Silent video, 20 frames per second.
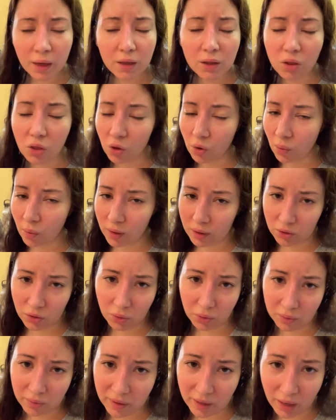No one
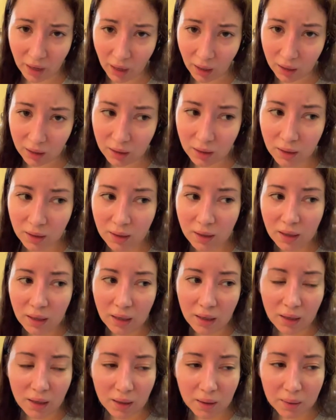told me that.
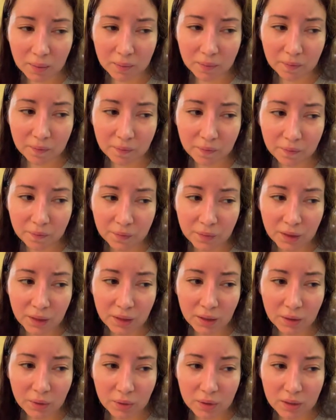
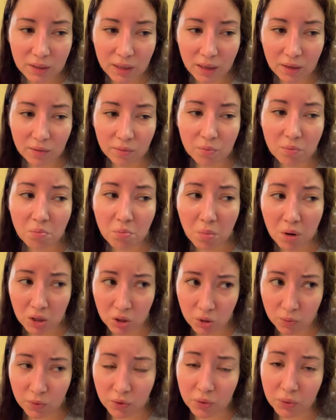It was like
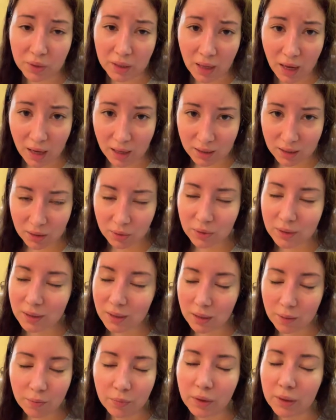much more relaxed. It was
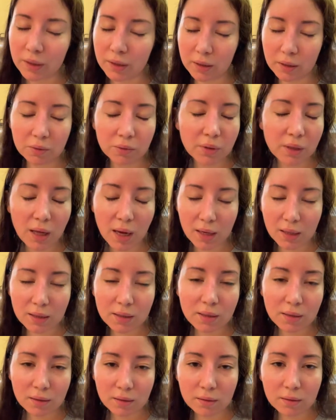completely
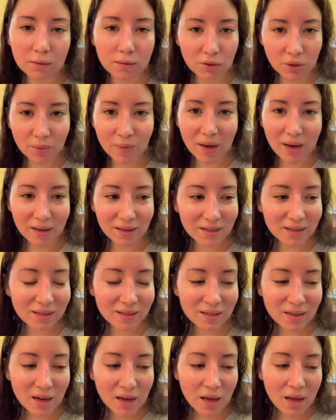relaxed, to be
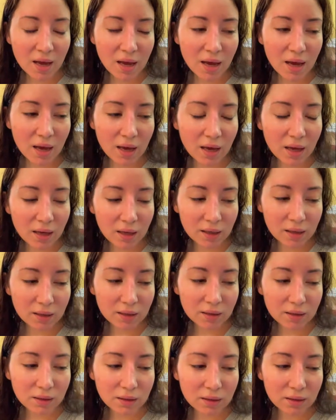honest.
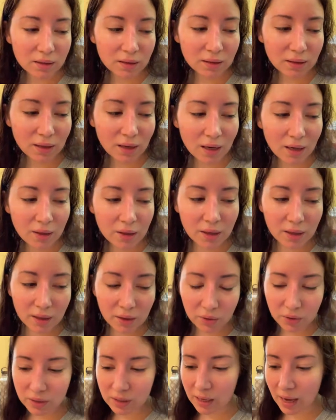And I think
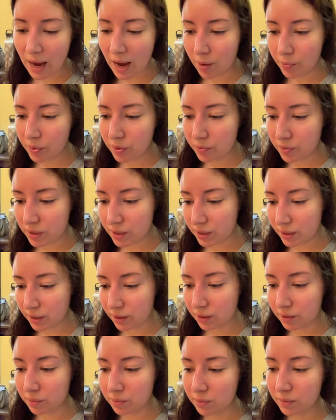there was a happy
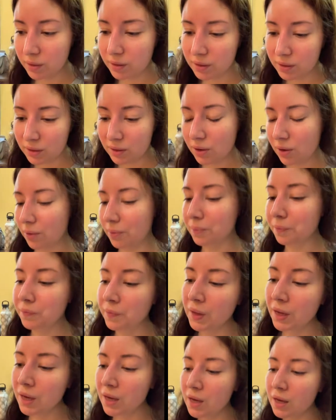medium, you know.
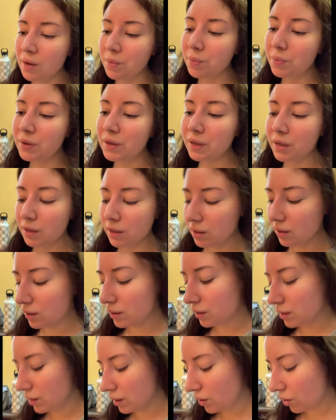But
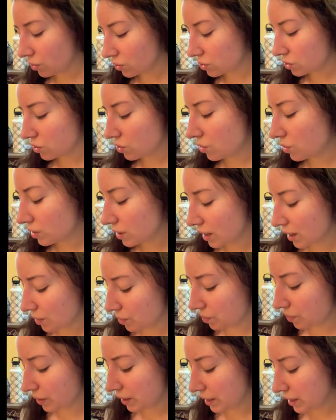it also,
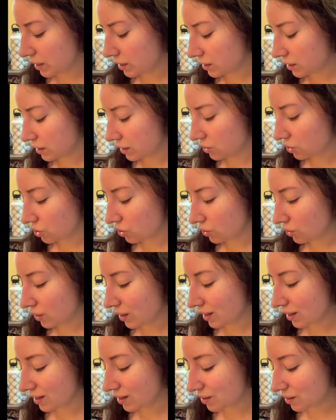that plays into,
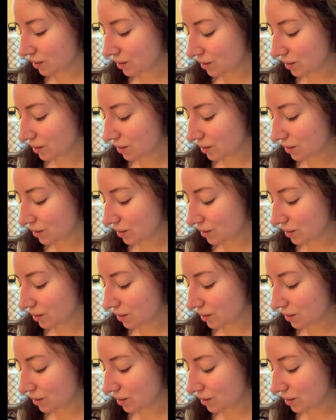like,